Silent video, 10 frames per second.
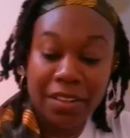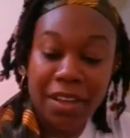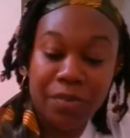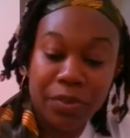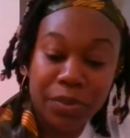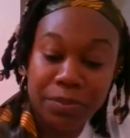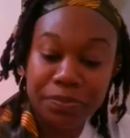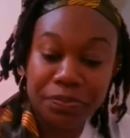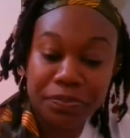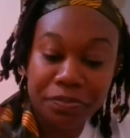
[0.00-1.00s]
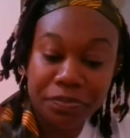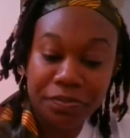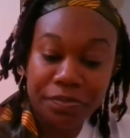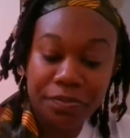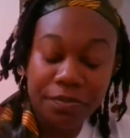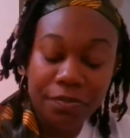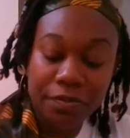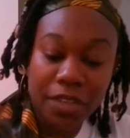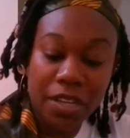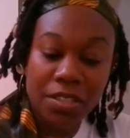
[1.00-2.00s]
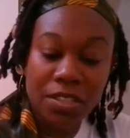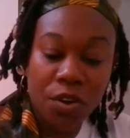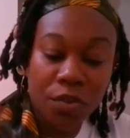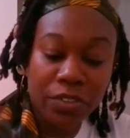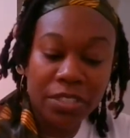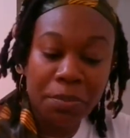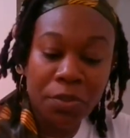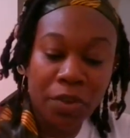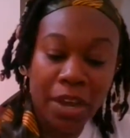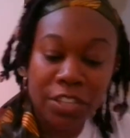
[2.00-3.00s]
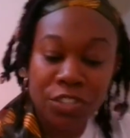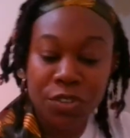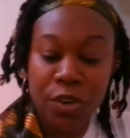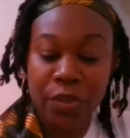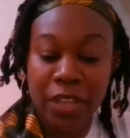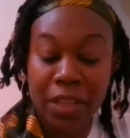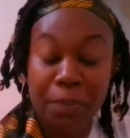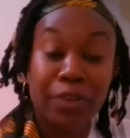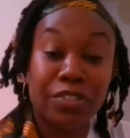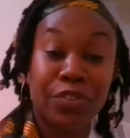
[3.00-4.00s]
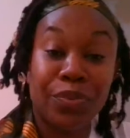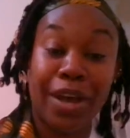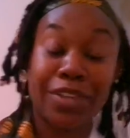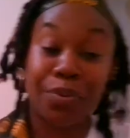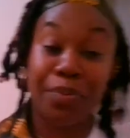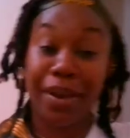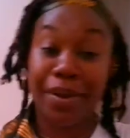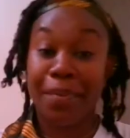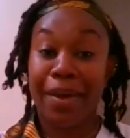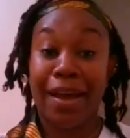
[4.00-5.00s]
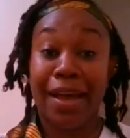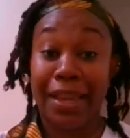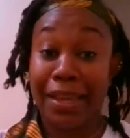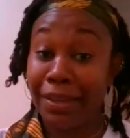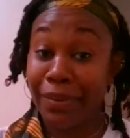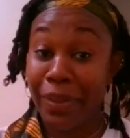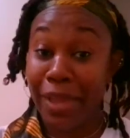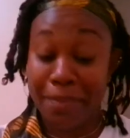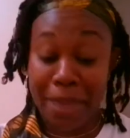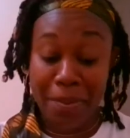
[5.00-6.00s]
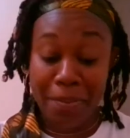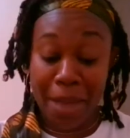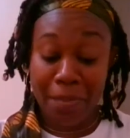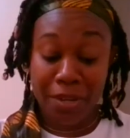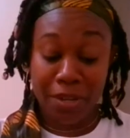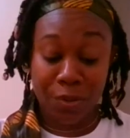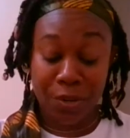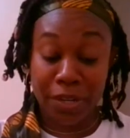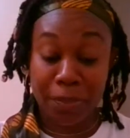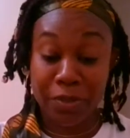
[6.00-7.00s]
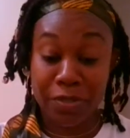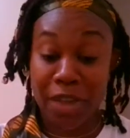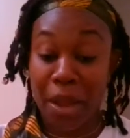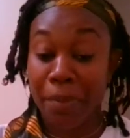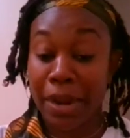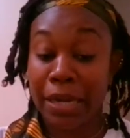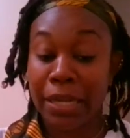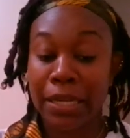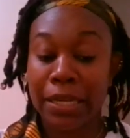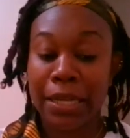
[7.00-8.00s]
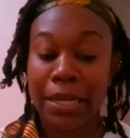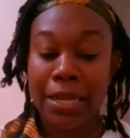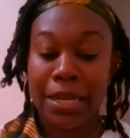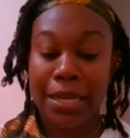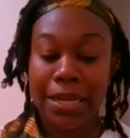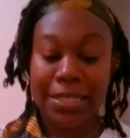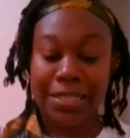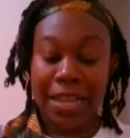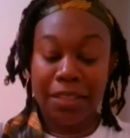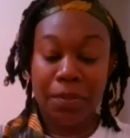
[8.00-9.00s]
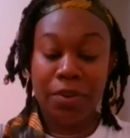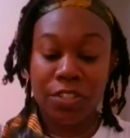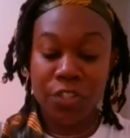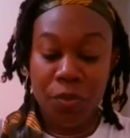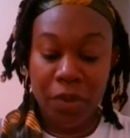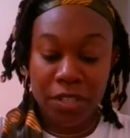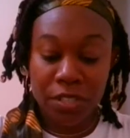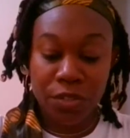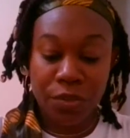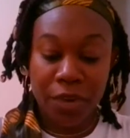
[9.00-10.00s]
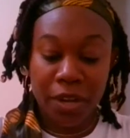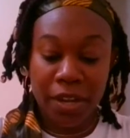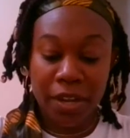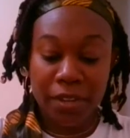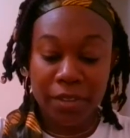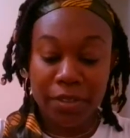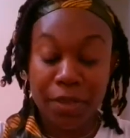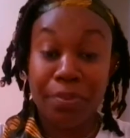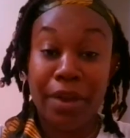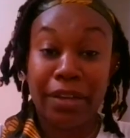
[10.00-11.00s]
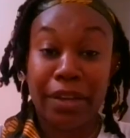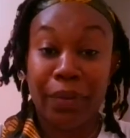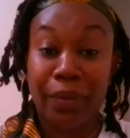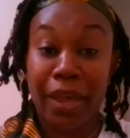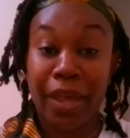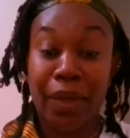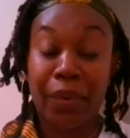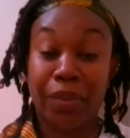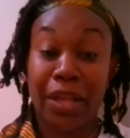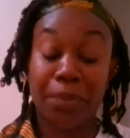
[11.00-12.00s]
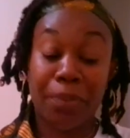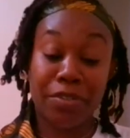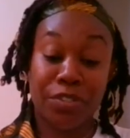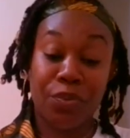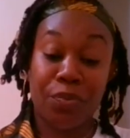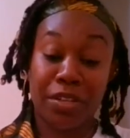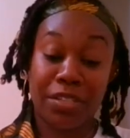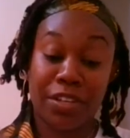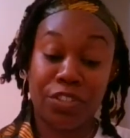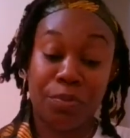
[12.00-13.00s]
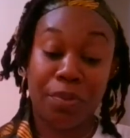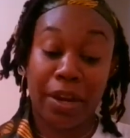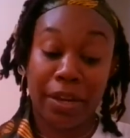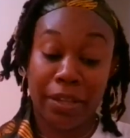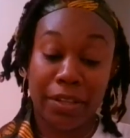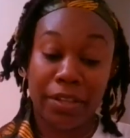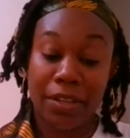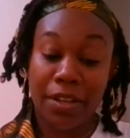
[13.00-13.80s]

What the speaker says: the devil. So for some of you guys, you know that the person you guys are pregnant by, okay, baby mama or the person you got pregnant, is not the person you wanted to impregnate, okay? Or not the person you wanted to get you pregnant.